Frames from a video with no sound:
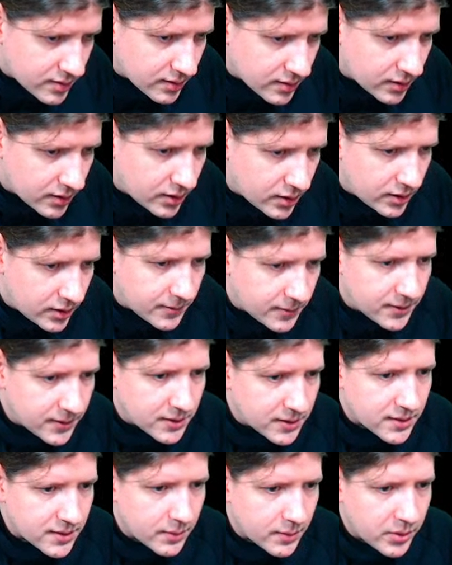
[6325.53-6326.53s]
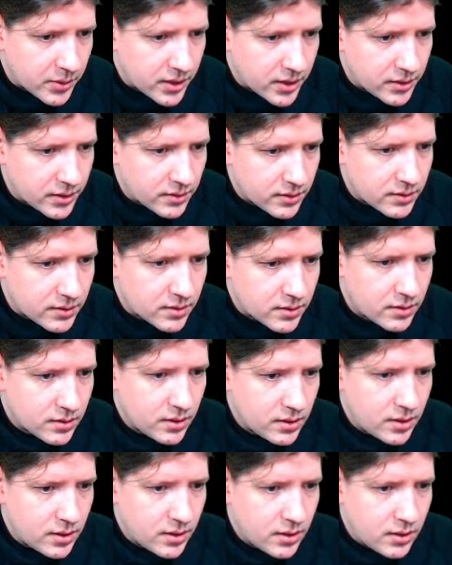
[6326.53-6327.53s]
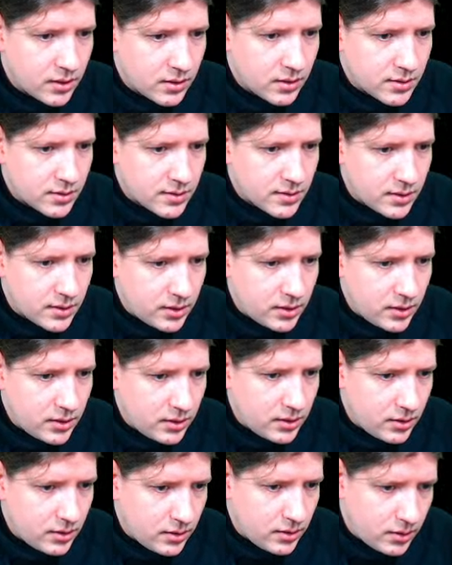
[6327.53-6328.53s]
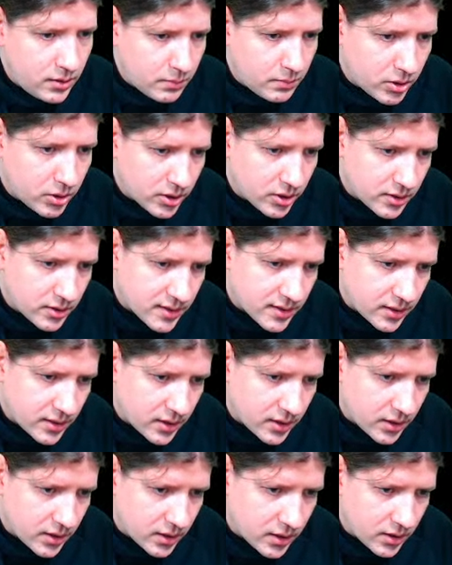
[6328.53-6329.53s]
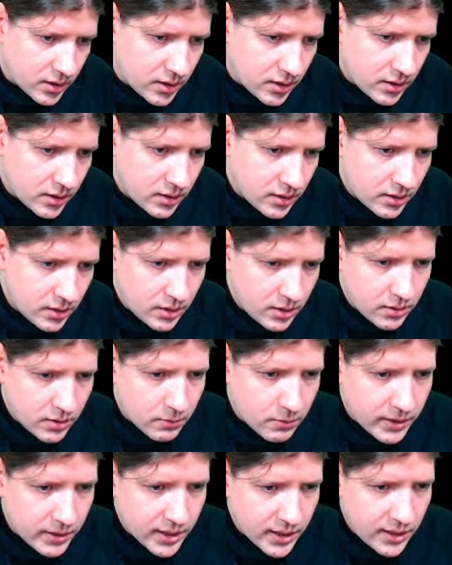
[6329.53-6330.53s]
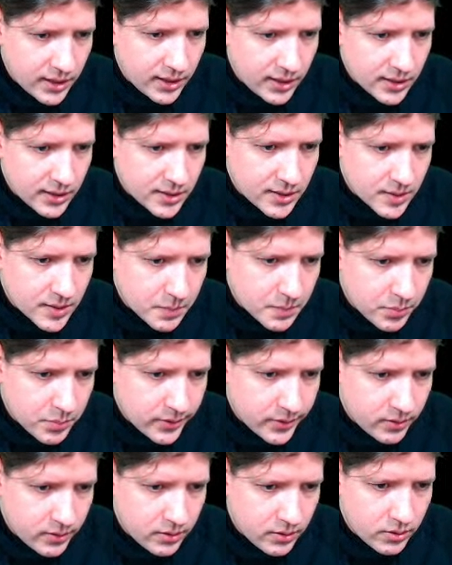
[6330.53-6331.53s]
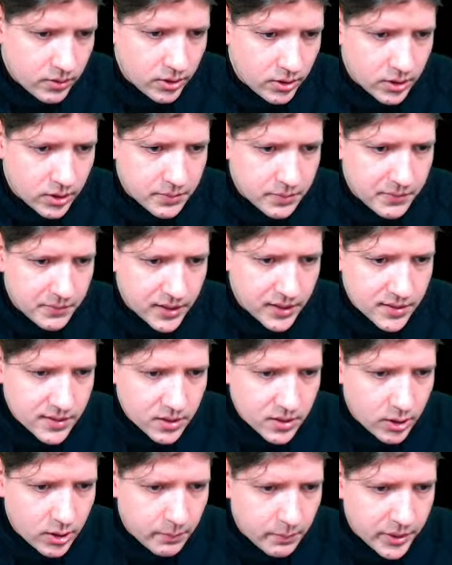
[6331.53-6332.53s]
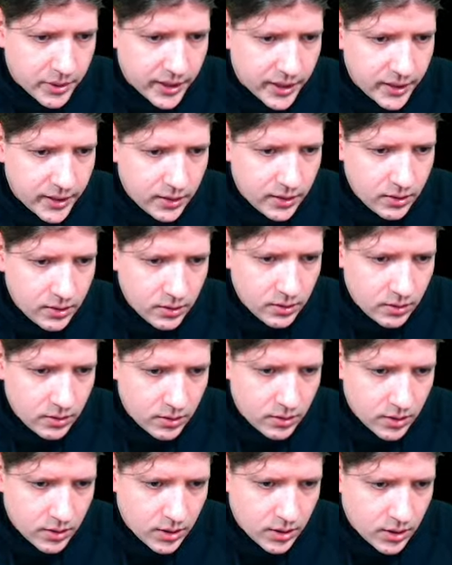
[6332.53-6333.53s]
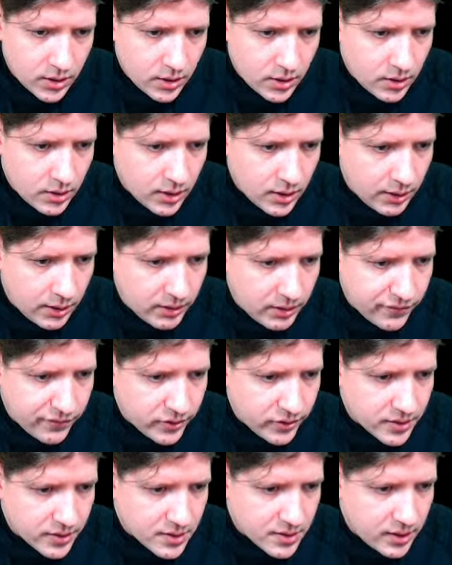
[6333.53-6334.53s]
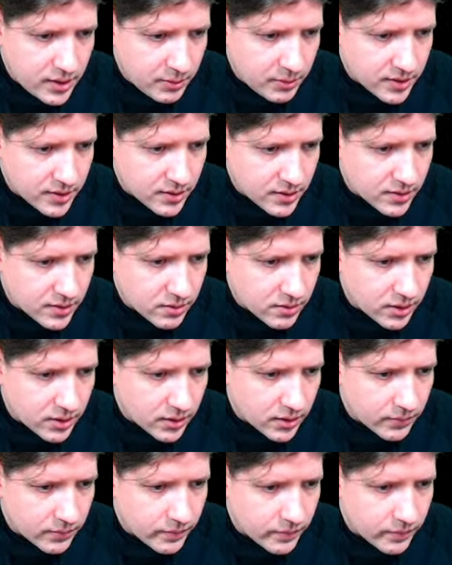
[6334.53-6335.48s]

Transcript: equals append sea monster regexp dot must compile our first sea monster string,